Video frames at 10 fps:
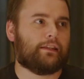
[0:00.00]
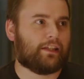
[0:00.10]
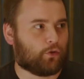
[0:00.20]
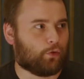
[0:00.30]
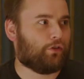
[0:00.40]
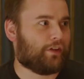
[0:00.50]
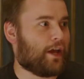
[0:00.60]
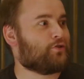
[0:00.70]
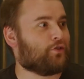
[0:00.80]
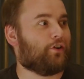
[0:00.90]
literal
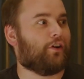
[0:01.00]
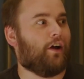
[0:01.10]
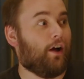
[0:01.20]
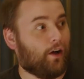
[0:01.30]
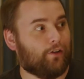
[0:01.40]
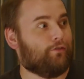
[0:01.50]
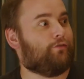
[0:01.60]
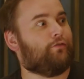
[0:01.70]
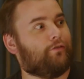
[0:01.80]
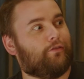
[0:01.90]
nature of
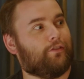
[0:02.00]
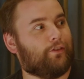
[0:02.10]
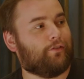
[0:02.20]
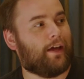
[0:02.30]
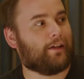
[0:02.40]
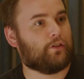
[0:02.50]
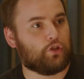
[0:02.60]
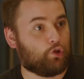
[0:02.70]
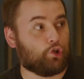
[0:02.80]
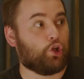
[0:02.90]
the fact that
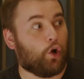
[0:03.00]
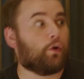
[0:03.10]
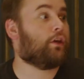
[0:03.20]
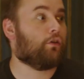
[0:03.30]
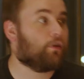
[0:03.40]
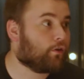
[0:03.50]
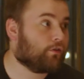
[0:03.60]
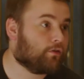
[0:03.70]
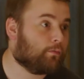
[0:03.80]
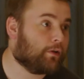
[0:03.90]
you could go kill Hearst,